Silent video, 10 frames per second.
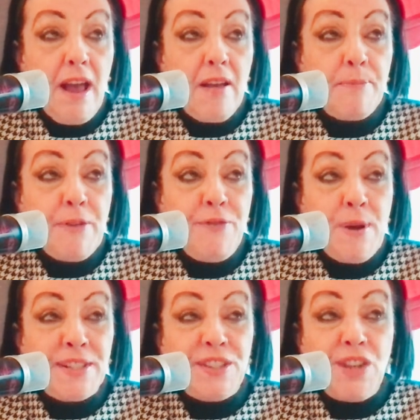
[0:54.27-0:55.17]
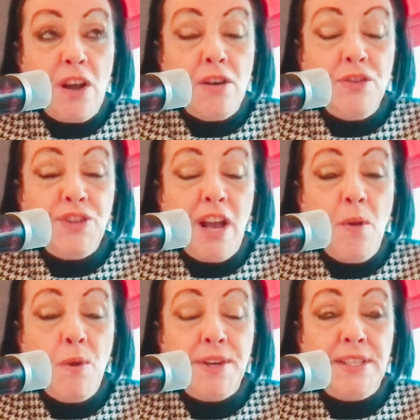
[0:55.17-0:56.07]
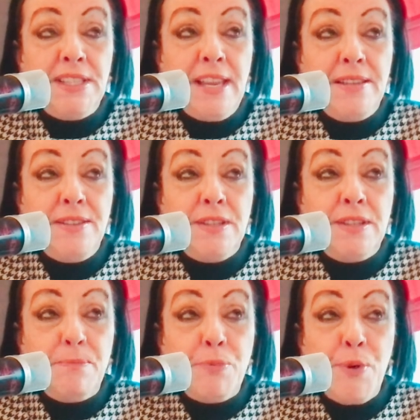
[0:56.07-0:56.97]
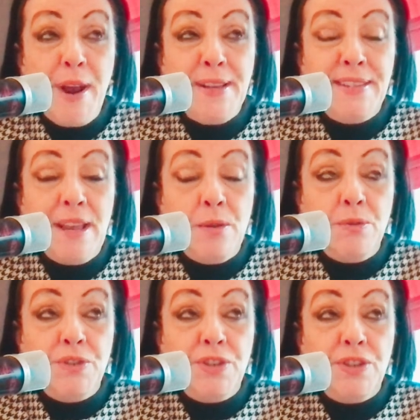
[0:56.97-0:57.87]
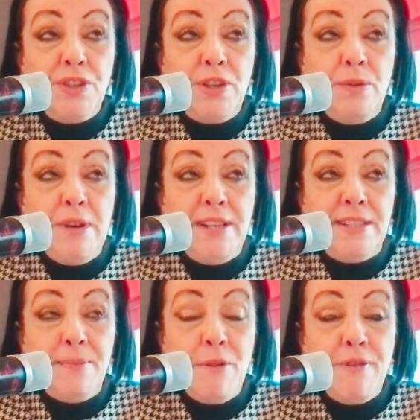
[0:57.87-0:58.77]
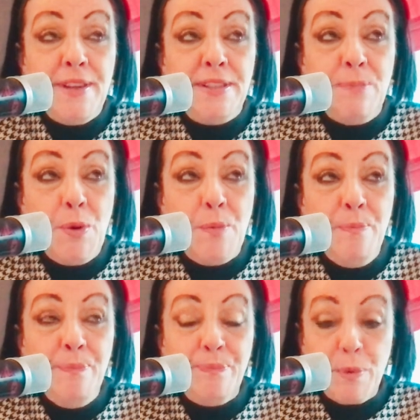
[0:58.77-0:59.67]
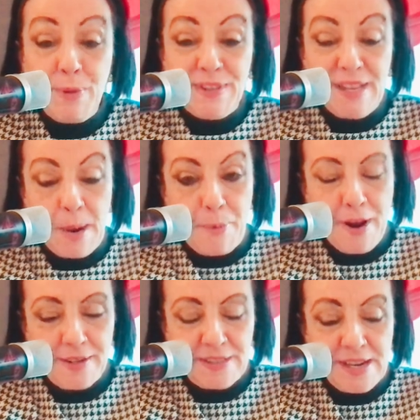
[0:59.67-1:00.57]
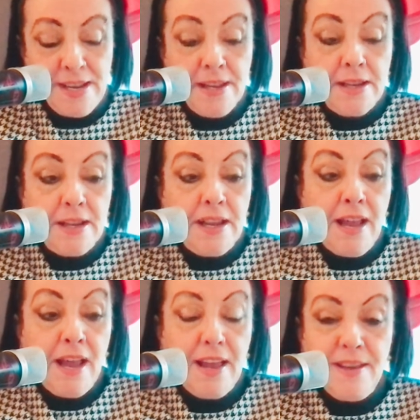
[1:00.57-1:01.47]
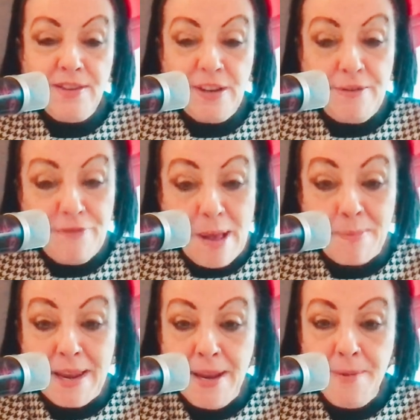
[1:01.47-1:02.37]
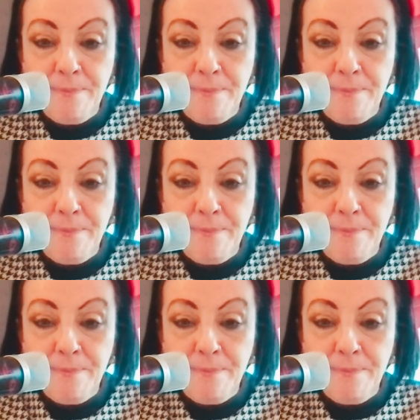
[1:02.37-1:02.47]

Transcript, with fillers: before I start, I want to send prayers out to Lisa Marie's mum, Priscilla Presley, and her family